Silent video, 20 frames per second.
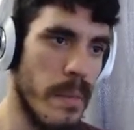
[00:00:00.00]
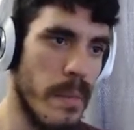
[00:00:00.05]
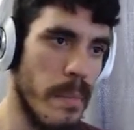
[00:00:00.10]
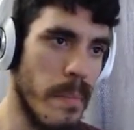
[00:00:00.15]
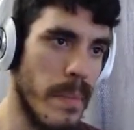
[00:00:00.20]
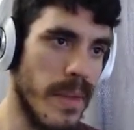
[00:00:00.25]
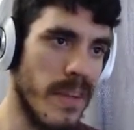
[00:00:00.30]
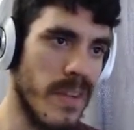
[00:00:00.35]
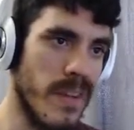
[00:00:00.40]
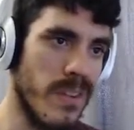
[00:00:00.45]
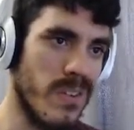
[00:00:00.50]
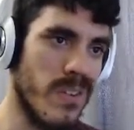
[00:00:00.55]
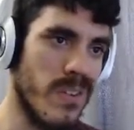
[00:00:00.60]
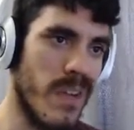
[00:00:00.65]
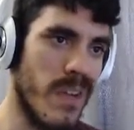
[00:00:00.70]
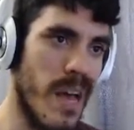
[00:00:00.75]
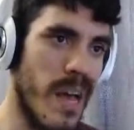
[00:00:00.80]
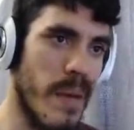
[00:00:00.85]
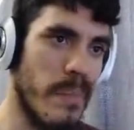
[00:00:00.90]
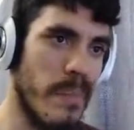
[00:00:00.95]
Because
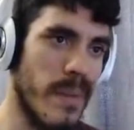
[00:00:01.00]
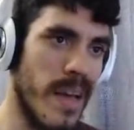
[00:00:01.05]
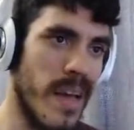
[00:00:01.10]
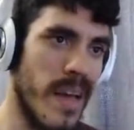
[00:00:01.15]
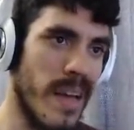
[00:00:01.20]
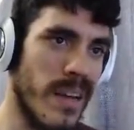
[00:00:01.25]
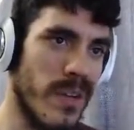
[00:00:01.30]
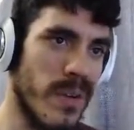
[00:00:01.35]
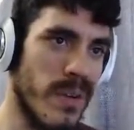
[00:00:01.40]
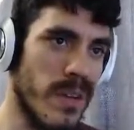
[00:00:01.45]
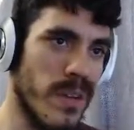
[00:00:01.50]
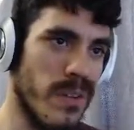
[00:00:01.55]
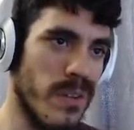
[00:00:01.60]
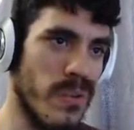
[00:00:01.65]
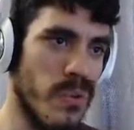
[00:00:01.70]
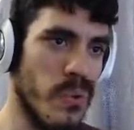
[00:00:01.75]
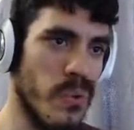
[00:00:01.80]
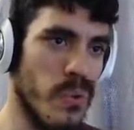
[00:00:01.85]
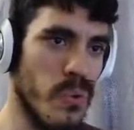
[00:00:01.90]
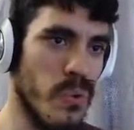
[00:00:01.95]
I'm not going
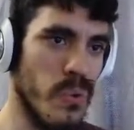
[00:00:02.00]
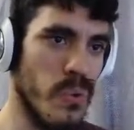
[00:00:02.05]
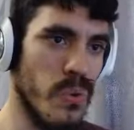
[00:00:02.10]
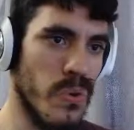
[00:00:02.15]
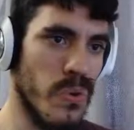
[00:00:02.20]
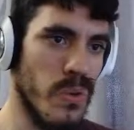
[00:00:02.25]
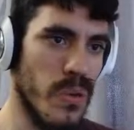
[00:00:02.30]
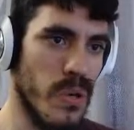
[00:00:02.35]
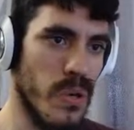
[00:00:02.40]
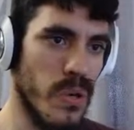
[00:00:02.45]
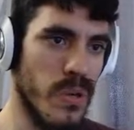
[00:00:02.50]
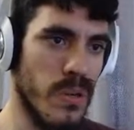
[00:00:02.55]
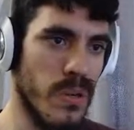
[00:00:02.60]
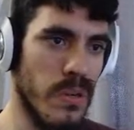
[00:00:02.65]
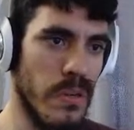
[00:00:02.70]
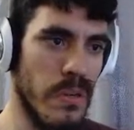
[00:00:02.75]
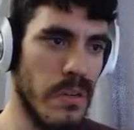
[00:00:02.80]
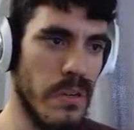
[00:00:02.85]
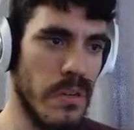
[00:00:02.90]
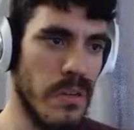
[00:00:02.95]
to
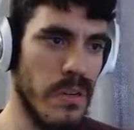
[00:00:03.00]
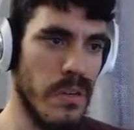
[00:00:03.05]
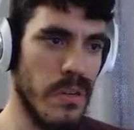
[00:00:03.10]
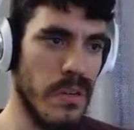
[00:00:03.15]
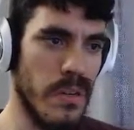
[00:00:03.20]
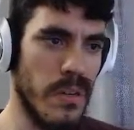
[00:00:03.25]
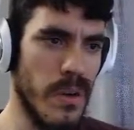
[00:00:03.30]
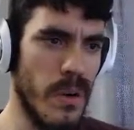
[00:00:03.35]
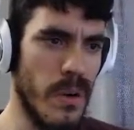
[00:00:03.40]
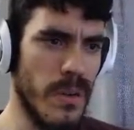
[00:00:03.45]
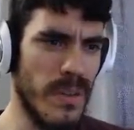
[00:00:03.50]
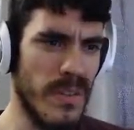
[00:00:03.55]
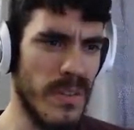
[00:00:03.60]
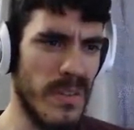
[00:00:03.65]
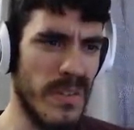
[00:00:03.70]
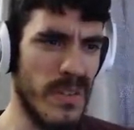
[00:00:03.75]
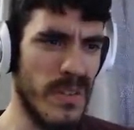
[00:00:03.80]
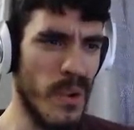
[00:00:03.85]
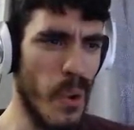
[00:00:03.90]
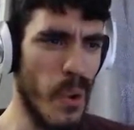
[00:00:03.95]
go into
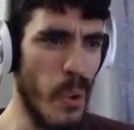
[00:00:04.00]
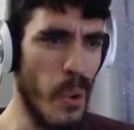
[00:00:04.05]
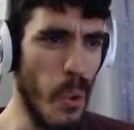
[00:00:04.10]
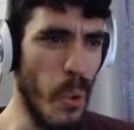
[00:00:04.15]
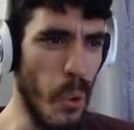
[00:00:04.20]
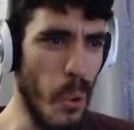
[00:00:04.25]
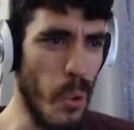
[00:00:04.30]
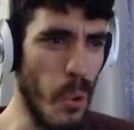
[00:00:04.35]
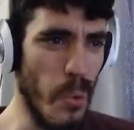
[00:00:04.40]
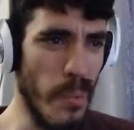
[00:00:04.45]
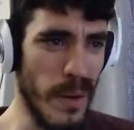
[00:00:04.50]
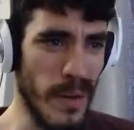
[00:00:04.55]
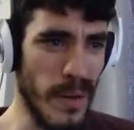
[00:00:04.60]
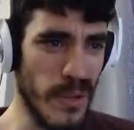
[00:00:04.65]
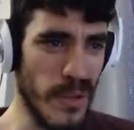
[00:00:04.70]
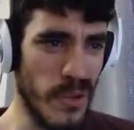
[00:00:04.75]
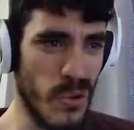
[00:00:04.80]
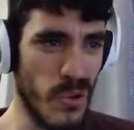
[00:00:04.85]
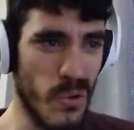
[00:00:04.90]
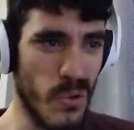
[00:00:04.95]
so
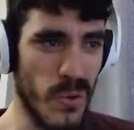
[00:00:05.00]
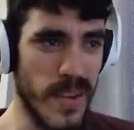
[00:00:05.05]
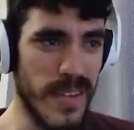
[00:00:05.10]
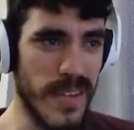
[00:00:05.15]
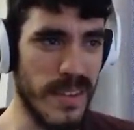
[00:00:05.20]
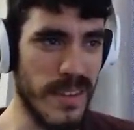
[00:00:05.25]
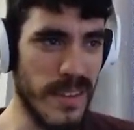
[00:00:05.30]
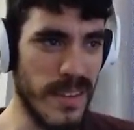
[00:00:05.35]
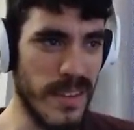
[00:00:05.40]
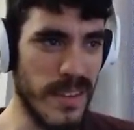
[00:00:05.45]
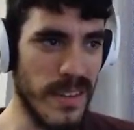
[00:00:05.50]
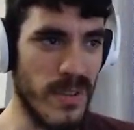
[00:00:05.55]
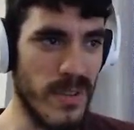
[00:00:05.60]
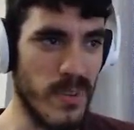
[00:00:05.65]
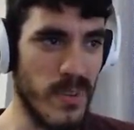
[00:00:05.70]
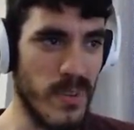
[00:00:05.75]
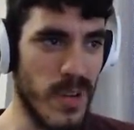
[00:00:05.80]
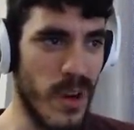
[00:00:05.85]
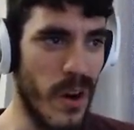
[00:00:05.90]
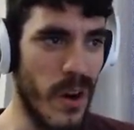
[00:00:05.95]
much craziness
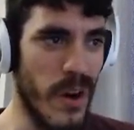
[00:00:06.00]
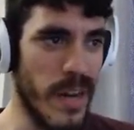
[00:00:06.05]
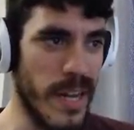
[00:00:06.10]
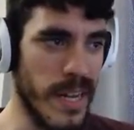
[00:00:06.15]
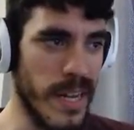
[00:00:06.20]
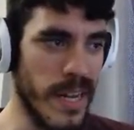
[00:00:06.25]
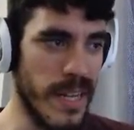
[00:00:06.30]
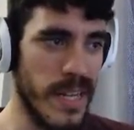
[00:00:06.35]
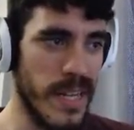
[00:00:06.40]
regarding